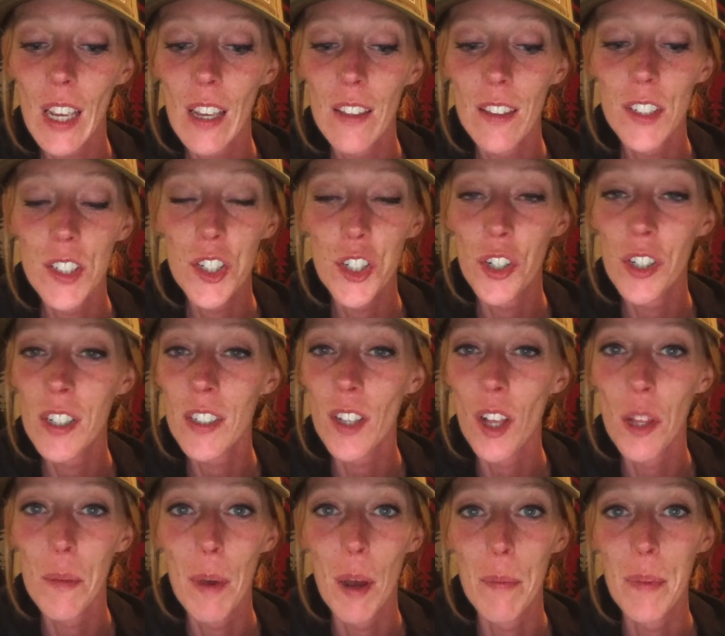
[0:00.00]
This journey is
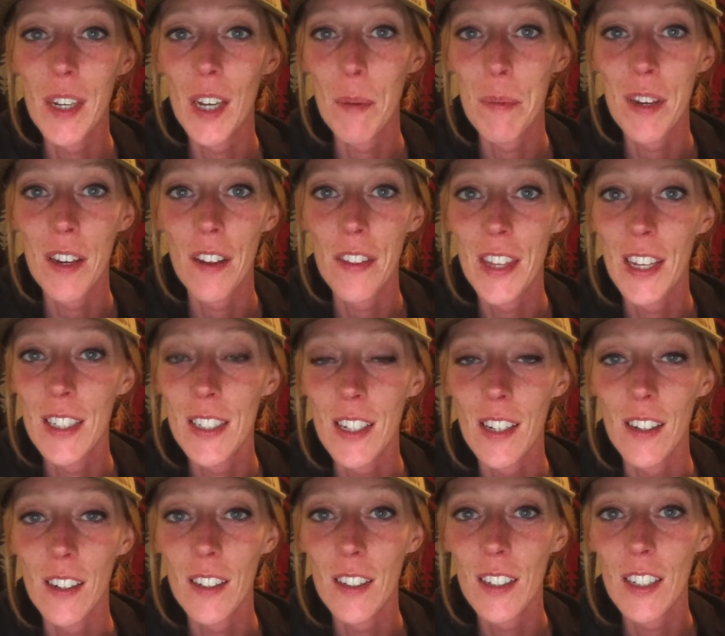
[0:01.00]
all about becoming
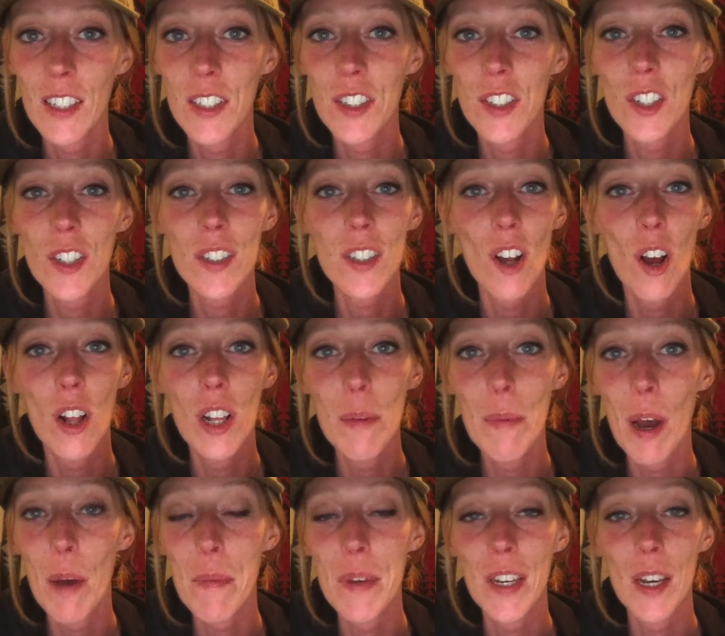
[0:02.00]
authentic. It's just all
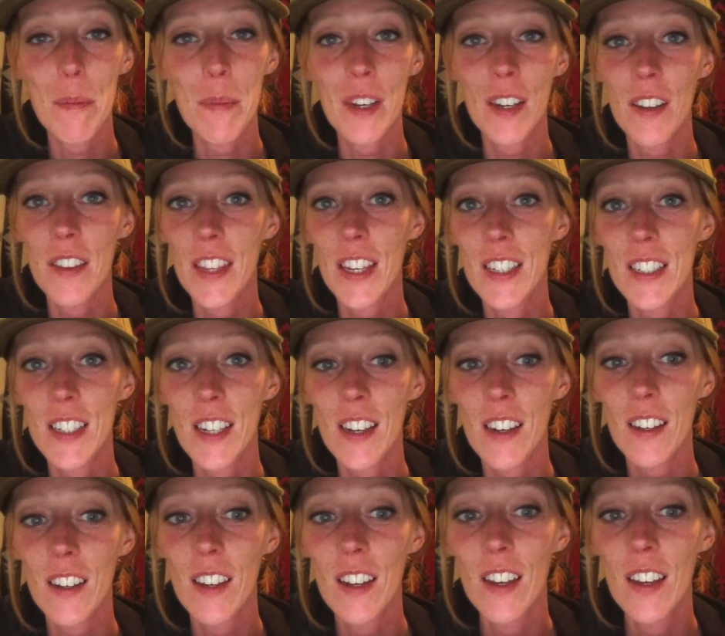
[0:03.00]
about becoming
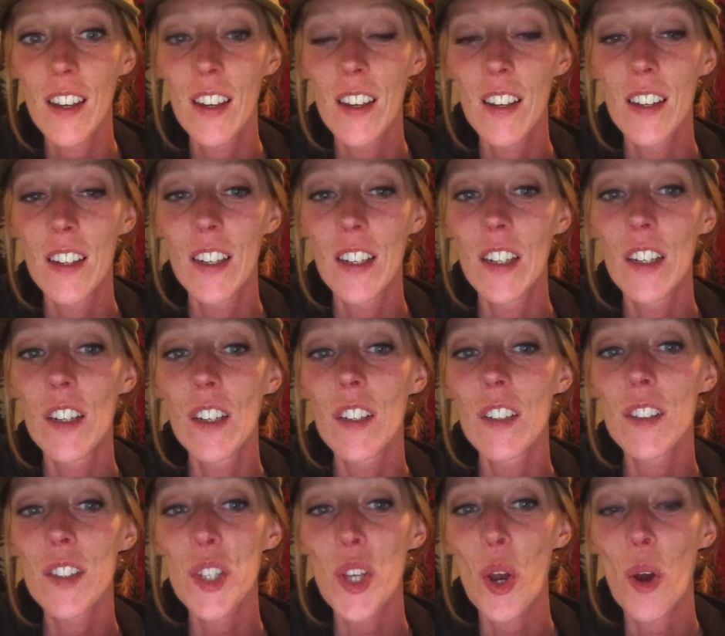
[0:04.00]
authentic.
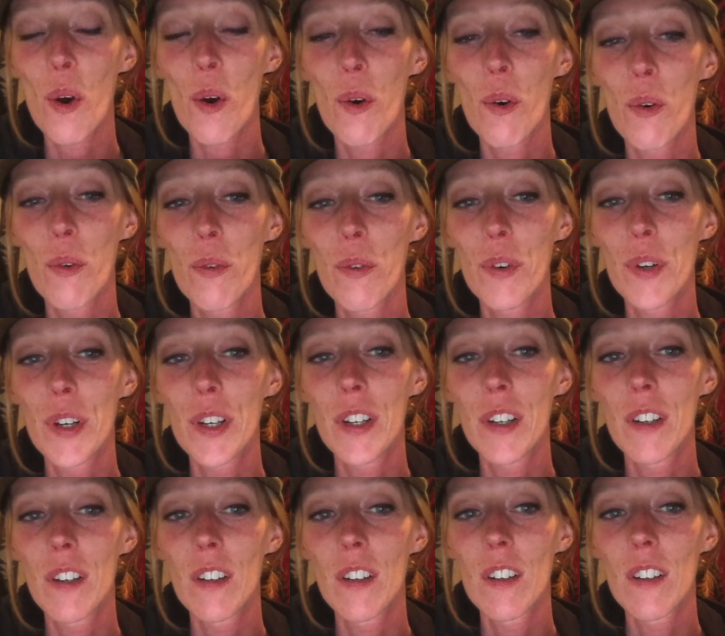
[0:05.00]
So,
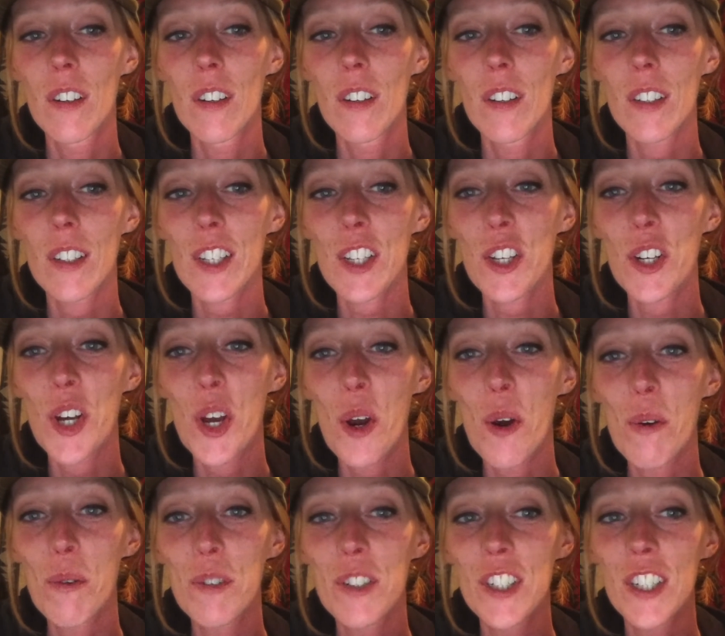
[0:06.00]
you
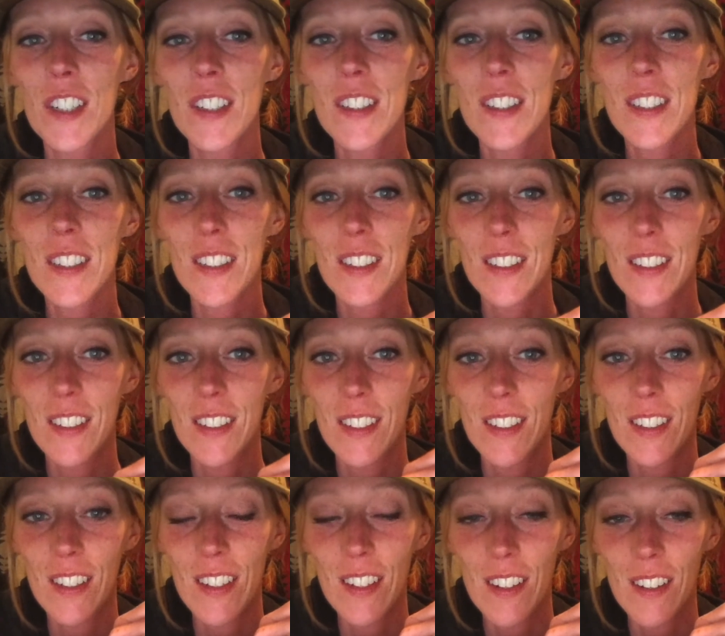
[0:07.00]
know, just
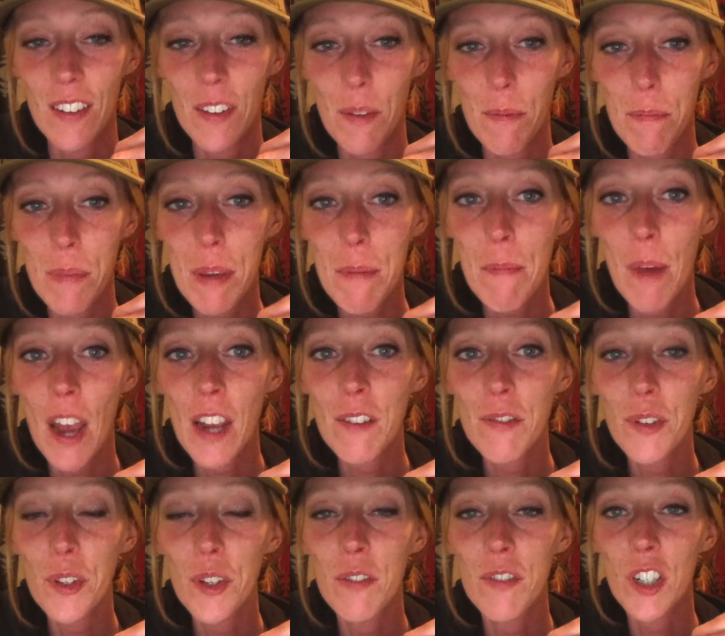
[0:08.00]
be
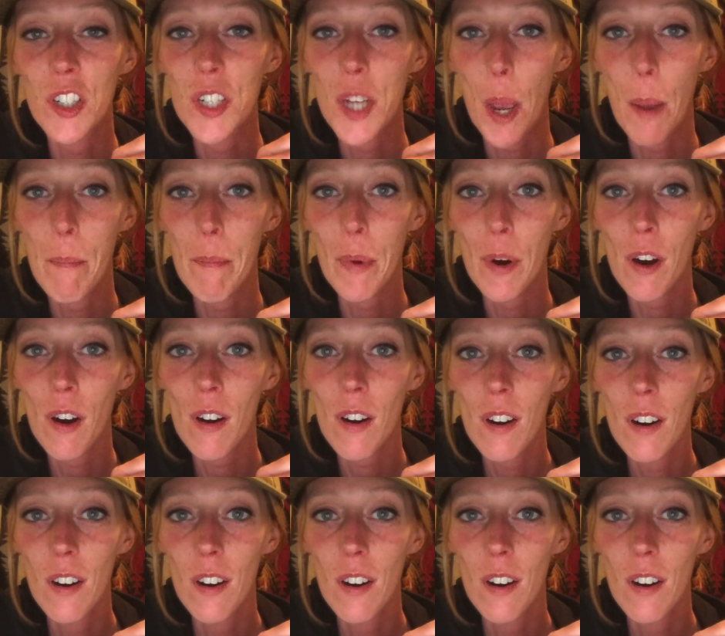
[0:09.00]
mindful of your temper,